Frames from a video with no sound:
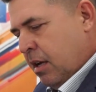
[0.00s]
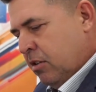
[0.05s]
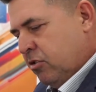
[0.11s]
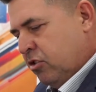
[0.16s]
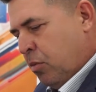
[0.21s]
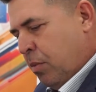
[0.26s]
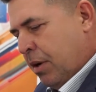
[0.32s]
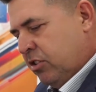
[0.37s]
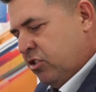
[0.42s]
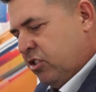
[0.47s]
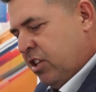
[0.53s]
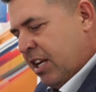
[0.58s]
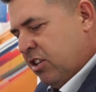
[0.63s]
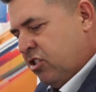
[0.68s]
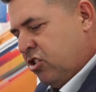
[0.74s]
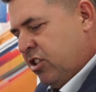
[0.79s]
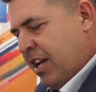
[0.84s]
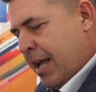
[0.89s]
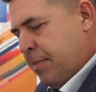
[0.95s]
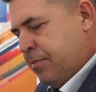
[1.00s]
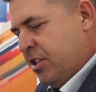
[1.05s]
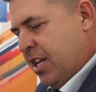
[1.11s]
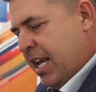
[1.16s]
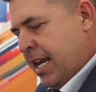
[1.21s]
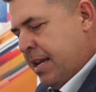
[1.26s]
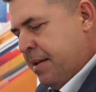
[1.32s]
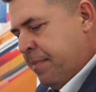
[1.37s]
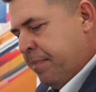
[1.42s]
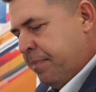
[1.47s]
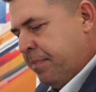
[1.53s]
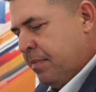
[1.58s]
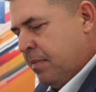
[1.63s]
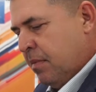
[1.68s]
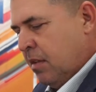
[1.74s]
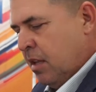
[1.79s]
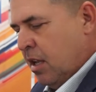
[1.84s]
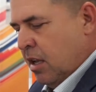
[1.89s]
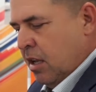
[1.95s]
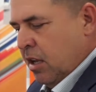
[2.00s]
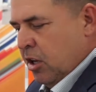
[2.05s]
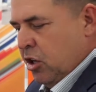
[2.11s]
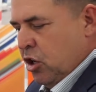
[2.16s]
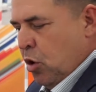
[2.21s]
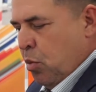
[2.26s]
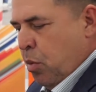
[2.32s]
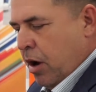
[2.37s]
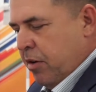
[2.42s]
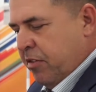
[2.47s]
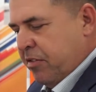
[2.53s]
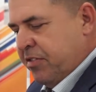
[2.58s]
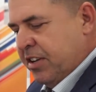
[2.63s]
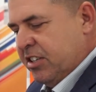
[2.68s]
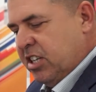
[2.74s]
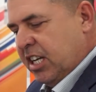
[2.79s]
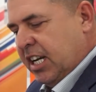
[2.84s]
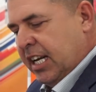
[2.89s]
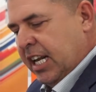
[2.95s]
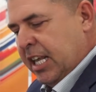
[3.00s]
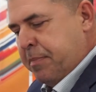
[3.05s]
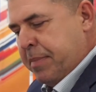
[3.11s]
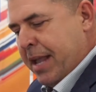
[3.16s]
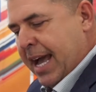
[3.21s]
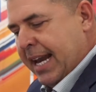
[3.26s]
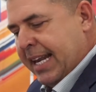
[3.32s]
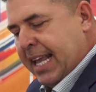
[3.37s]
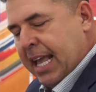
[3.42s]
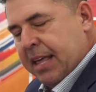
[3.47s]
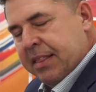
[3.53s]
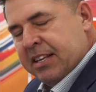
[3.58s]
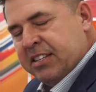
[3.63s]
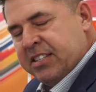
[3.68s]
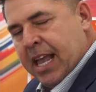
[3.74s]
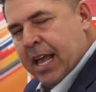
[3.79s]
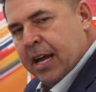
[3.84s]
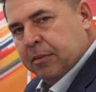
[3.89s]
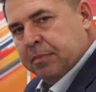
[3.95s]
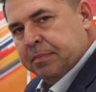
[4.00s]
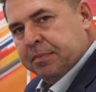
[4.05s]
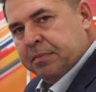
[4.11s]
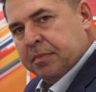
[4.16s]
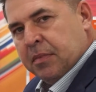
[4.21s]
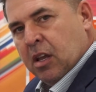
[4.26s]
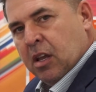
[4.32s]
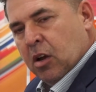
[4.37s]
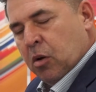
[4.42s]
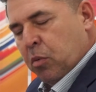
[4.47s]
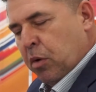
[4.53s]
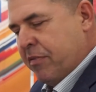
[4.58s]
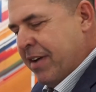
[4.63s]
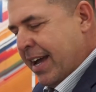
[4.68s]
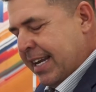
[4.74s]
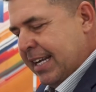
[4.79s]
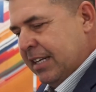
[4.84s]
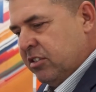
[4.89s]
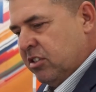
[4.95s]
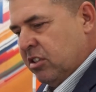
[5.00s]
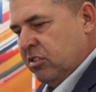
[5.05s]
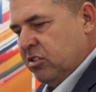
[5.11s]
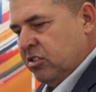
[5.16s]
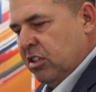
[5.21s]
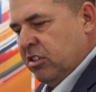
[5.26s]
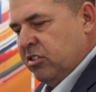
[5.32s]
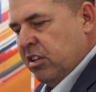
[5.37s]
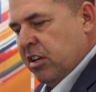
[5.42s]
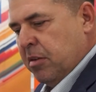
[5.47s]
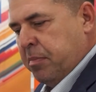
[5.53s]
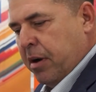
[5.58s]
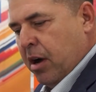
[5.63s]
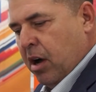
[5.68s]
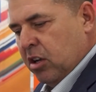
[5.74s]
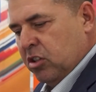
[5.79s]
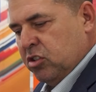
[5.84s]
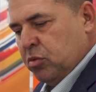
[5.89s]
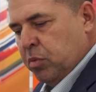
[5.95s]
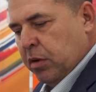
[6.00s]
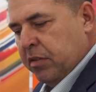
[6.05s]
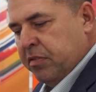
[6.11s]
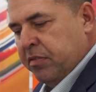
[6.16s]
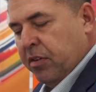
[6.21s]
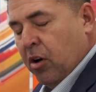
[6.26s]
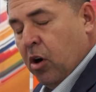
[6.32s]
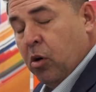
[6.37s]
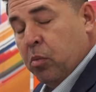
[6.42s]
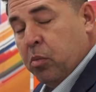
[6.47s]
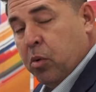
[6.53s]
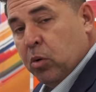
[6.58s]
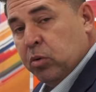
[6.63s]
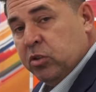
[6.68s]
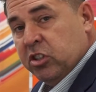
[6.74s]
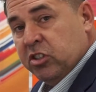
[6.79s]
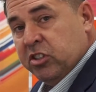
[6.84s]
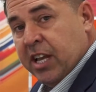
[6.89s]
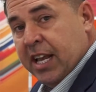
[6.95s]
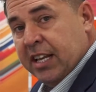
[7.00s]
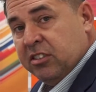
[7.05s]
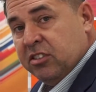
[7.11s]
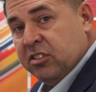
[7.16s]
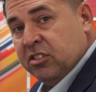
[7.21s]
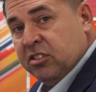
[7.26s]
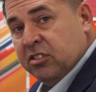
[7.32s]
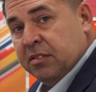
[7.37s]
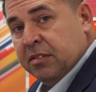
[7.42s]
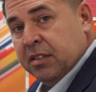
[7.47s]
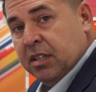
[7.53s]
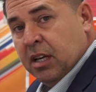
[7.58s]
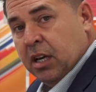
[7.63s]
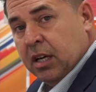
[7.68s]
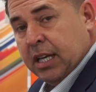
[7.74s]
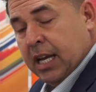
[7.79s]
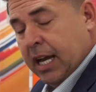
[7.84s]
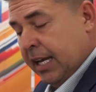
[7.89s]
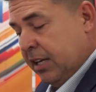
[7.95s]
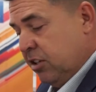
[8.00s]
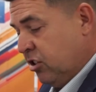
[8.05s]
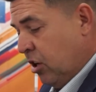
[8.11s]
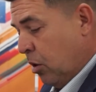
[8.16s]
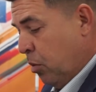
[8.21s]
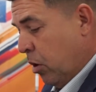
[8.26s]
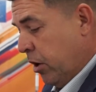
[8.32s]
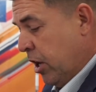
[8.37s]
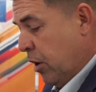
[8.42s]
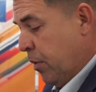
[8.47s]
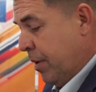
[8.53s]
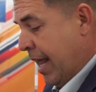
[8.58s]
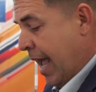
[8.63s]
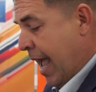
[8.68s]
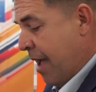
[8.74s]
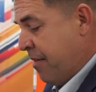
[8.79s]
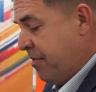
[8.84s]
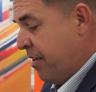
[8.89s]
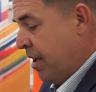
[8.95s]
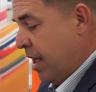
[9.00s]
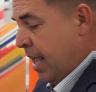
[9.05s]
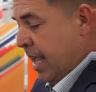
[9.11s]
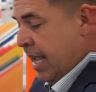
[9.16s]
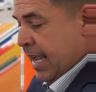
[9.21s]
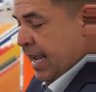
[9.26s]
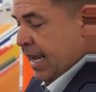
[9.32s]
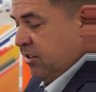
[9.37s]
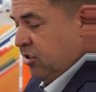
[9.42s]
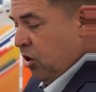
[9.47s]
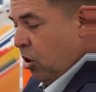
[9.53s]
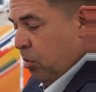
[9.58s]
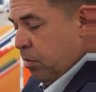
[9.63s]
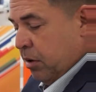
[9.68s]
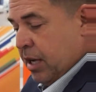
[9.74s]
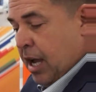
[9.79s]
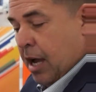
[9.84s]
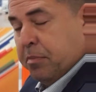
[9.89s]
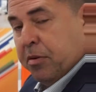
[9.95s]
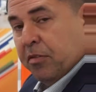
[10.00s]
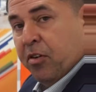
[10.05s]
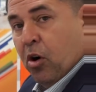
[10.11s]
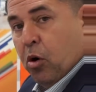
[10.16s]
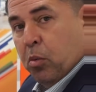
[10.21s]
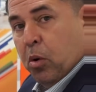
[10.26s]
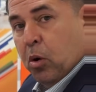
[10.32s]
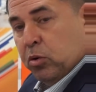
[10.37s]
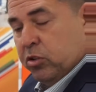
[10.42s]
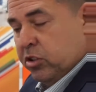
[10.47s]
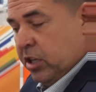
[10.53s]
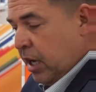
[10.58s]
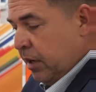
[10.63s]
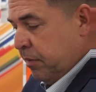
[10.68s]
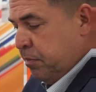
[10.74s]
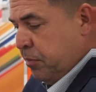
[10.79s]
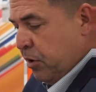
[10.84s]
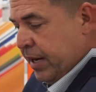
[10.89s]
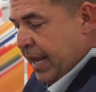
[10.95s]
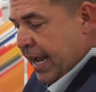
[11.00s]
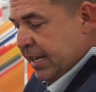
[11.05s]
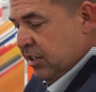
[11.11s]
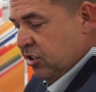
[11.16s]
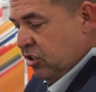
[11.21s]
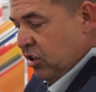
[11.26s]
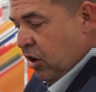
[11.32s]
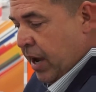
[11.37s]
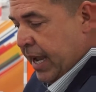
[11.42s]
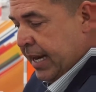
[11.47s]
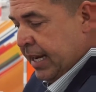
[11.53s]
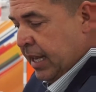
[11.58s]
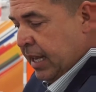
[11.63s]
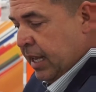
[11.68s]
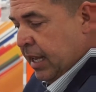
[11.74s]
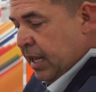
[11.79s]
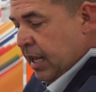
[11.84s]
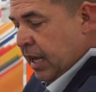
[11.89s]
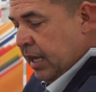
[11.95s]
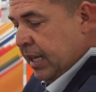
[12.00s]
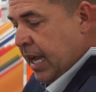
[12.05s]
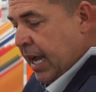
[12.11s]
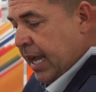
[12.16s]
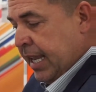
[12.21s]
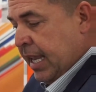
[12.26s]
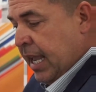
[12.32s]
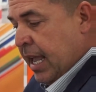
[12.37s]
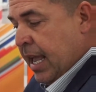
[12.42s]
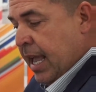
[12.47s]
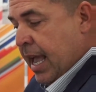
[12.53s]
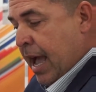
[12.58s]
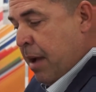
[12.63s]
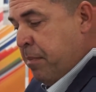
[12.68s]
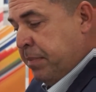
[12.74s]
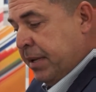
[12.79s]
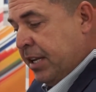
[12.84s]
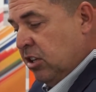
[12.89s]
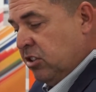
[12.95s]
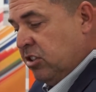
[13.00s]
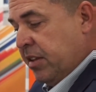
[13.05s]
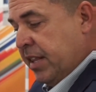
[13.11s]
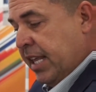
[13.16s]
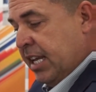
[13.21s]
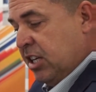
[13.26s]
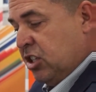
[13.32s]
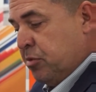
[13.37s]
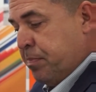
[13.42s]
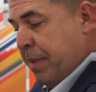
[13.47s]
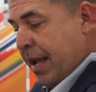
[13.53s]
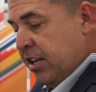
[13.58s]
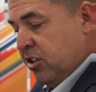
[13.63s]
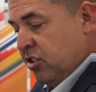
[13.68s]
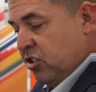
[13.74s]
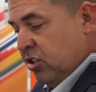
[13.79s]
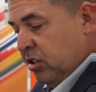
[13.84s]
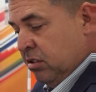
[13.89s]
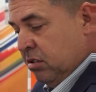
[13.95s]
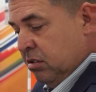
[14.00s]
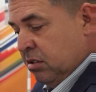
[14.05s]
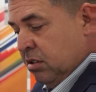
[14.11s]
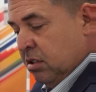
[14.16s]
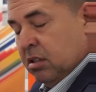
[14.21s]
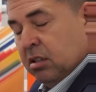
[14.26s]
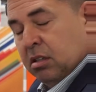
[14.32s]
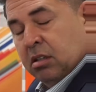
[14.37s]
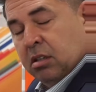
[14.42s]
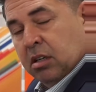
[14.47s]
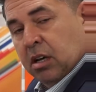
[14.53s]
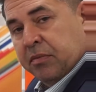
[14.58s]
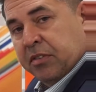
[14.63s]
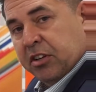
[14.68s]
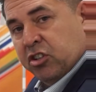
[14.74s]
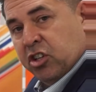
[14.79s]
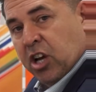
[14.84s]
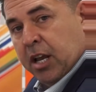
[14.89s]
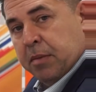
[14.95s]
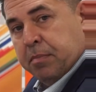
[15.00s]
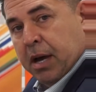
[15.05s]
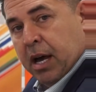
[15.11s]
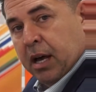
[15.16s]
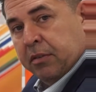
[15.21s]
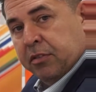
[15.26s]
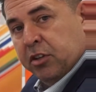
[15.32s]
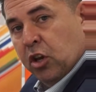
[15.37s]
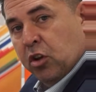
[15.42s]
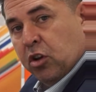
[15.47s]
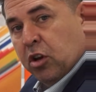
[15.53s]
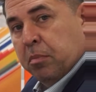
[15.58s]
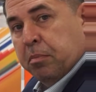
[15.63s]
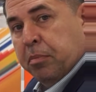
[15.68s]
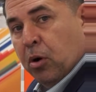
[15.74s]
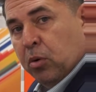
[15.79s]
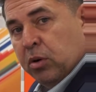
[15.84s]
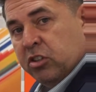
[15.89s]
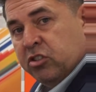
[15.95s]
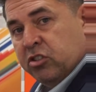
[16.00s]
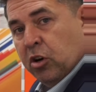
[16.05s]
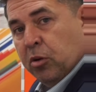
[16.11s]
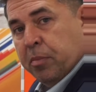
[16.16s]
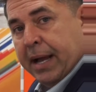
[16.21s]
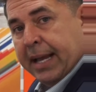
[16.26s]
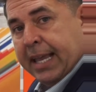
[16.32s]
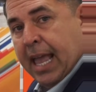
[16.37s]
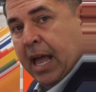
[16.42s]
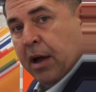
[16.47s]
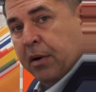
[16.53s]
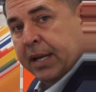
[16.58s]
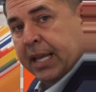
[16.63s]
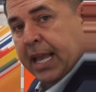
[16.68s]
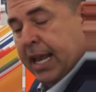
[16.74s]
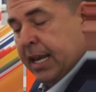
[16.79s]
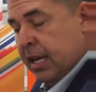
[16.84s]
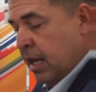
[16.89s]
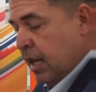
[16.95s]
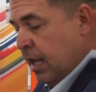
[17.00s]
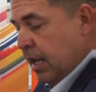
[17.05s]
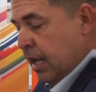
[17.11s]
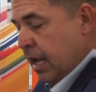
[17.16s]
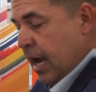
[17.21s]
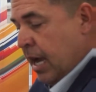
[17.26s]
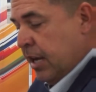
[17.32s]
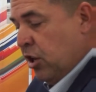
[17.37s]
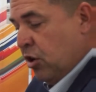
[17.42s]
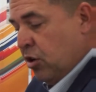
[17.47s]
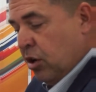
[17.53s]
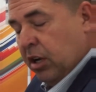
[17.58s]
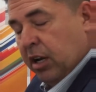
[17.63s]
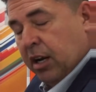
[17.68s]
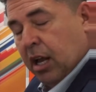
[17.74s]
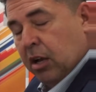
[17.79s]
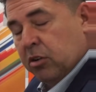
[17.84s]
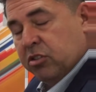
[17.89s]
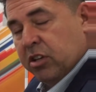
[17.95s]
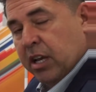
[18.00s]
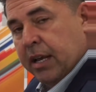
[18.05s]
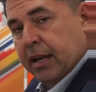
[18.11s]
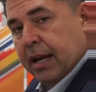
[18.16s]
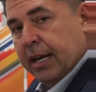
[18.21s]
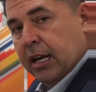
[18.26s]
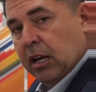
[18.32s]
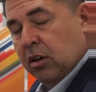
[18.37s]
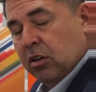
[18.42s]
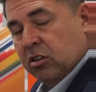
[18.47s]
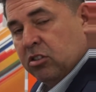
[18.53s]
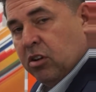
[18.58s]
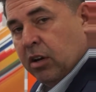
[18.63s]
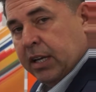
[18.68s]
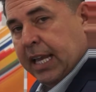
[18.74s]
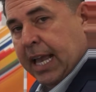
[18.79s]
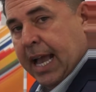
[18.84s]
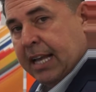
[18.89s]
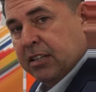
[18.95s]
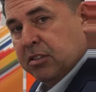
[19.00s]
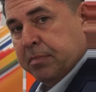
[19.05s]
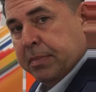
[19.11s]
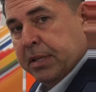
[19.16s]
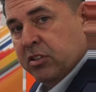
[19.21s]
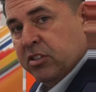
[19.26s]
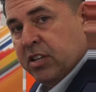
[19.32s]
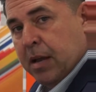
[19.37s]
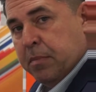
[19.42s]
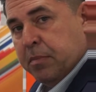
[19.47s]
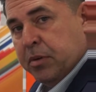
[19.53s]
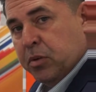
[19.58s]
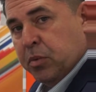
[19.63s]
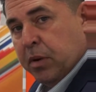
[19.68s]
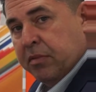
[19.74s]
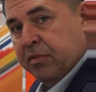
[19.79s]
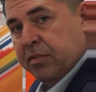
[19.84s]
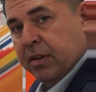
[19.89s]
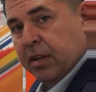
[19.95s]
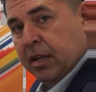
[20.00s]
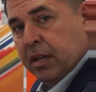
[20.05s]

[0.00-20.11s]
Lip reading: So once that's snapped in, you won't physically be able to get this out. We've had instances in the past with hot water tests, okay, so what you would have is a cup of hot water, put that inside, okay, and because of the expansion of the chamber, you can pull the back out again and you can close it and it looks like it hasn't been tampered with.